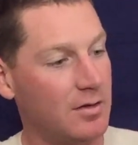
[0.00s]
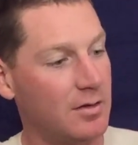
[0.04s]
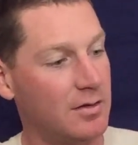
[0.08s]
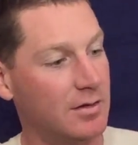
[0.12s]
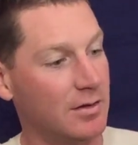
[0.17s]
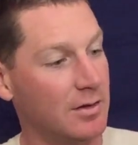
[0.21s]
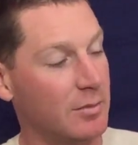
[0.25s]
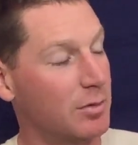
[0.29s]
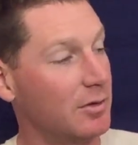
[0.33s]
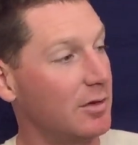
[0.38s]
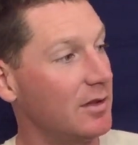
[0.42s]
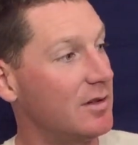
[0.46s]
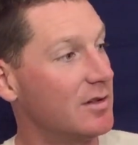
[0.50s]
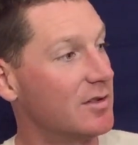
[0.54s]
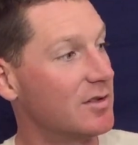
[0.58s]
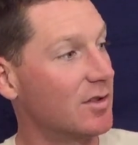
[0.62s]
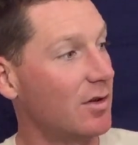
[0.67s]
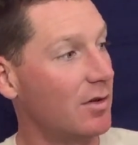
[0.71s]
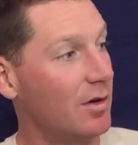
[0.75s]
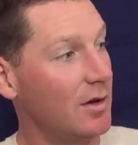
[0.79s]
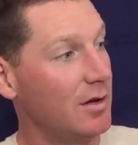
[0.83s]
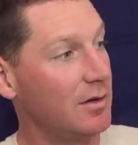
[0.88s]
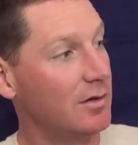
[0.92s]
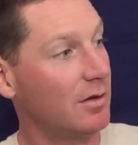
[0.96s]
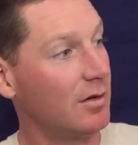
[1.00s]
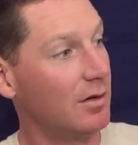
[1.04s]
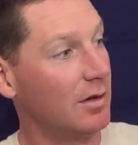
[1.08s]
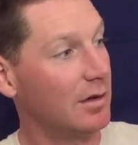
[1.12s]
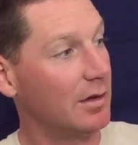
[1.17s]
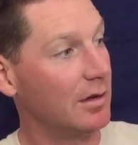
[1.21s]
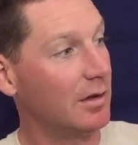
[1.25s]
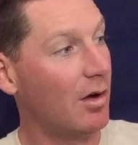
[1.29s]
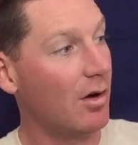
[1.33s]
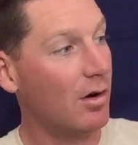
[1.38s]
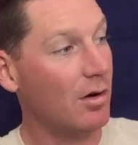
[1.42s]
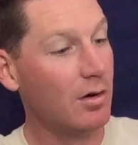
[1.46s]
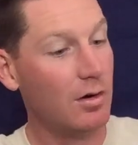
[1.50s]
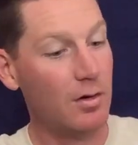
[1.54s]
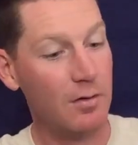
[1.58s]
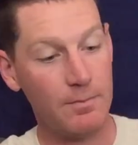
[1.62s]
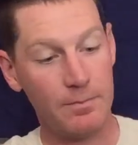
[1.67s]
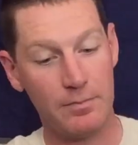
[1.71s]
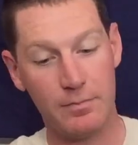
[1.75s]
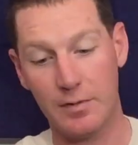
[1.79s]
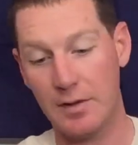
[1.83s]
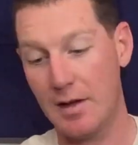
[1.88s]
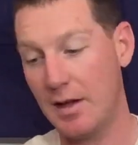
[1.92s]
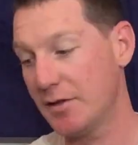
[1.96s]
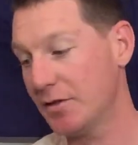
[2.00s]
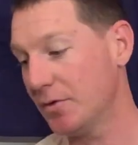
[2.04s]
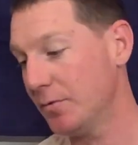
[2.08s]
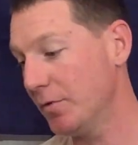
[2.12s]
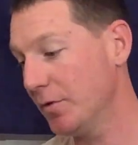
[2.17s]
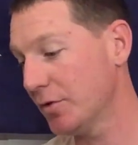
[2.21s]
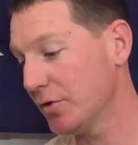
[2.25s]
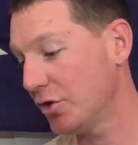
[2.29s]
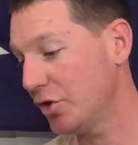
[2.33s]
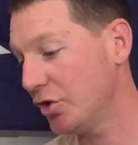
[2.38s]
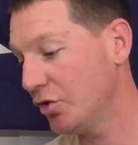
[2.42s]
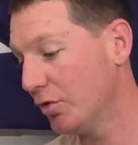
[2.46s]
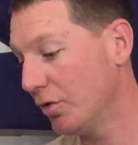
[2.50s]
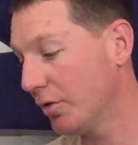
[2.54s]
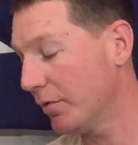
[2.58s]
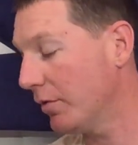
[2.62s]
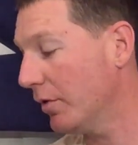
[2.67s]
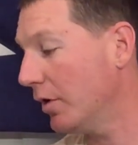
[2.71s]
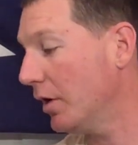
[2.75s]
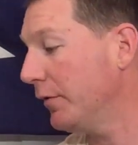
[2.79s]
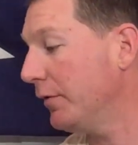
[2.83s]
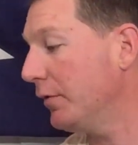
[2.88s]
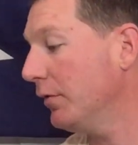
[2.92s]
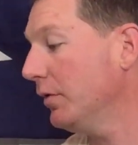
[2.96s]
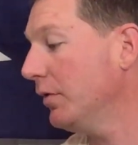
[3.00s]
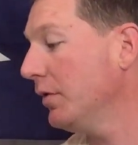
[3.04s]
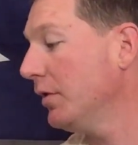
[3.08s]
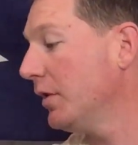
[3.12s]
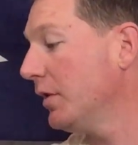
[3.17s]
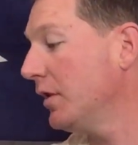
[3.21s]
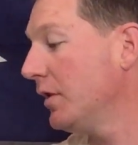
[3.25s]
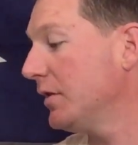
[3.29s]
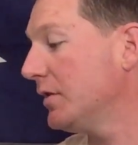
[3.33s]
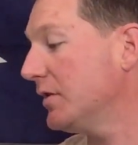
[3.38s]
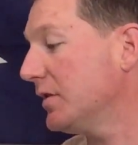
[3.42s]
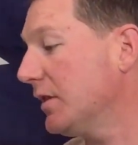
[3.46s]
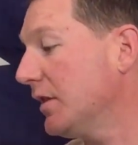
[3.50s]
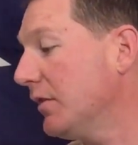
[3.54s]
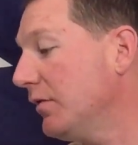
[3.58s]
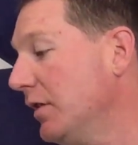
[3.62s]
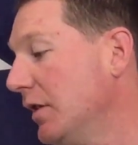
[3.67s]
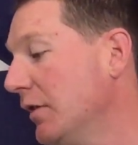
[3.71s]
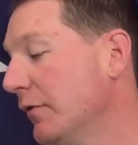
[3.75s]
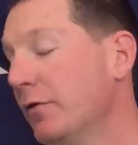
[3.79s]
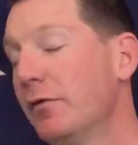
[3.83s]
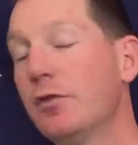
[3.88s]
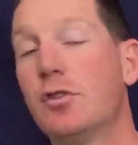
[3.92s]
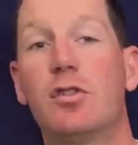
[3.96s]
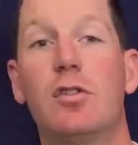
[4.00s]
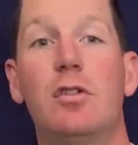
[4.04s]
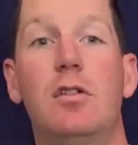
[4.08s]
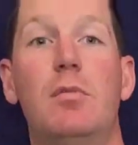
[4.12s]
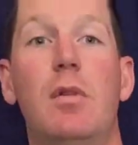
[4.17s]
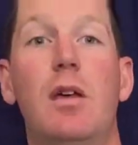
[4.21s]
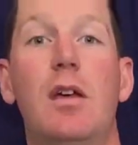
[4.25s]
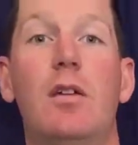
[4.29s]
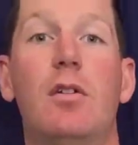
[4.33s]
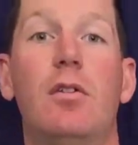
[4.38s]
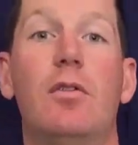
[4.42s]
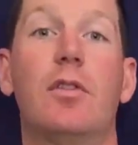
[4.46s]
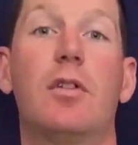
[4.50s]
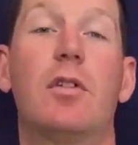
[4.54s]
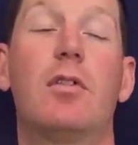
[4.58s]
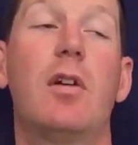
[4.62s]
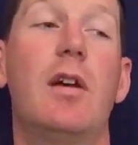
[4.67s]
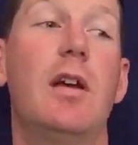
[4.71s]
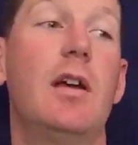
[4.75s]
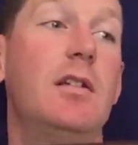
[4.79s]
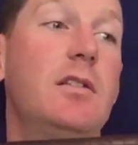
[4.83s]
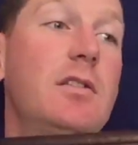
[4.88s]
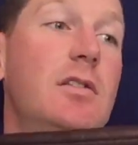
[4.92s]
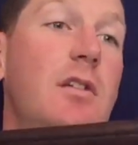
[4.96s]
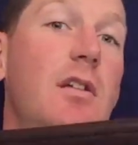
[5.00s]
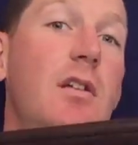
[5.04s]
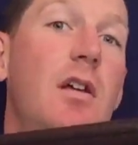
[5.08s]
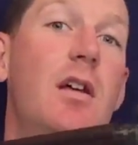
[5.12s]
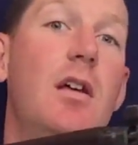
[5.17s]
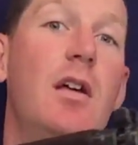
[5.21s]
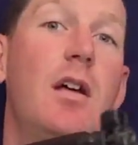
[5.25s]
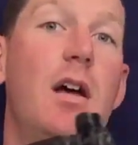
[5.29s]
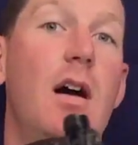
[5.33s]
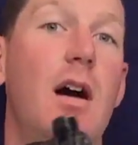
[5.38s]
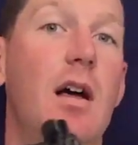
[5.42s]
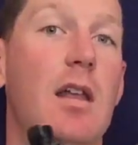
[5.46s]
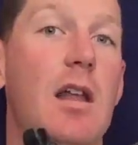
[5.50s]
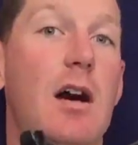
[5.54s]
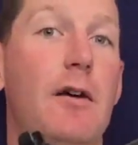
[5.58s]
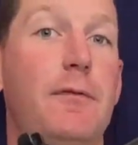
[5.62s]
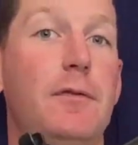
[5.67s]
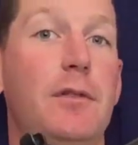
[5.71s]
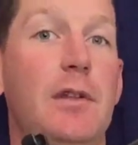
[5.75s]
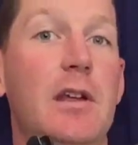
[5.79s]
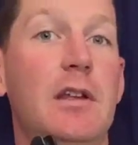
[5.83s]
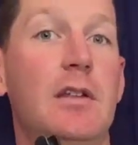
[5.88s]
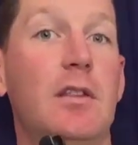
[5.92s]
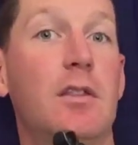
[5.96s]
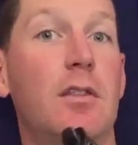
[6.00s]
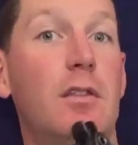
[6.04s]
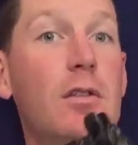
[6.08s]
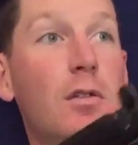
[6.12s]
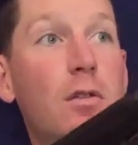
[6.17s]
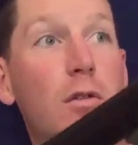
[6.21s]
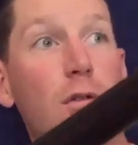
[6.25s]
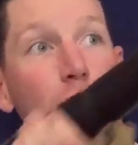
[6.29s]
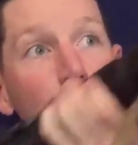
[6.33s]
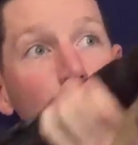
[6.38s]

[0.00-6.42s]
Deliberately designed long, as it was a short rifle, to give the infantryman on the ground enough length